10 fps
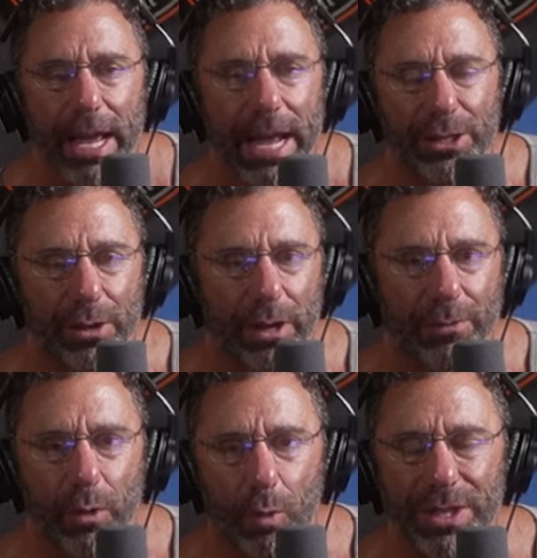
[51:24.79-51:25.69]
And so,
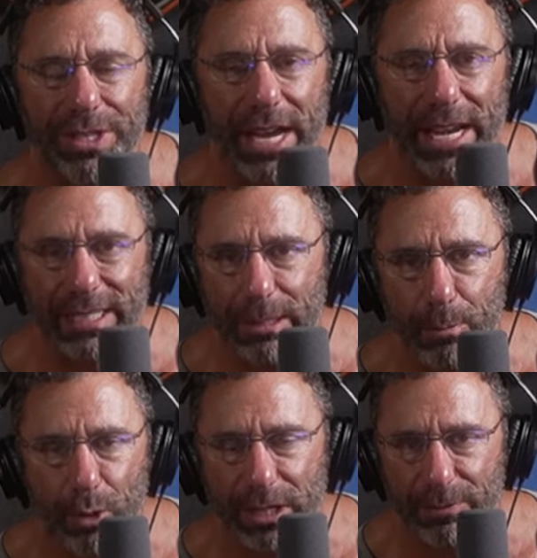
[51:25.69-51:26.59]
therefore, one side has a
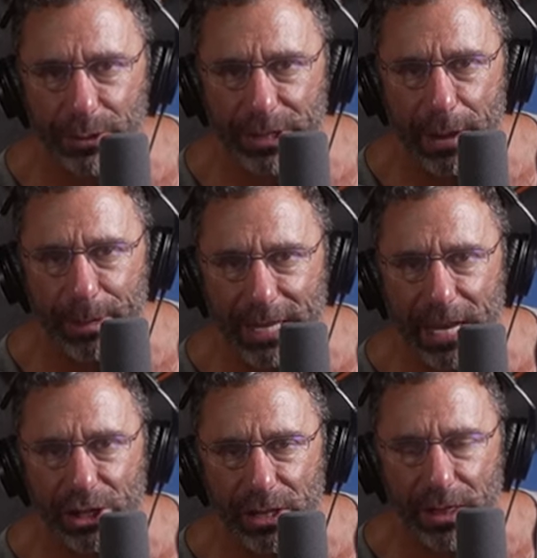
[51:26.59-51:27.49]
more difficult time
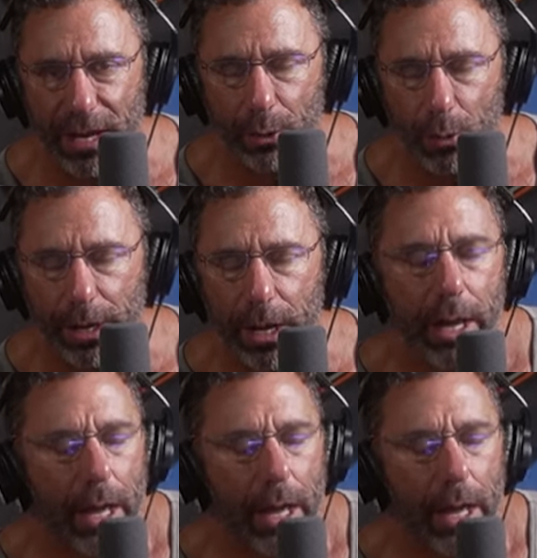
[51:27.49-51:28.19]
engaging than the other one.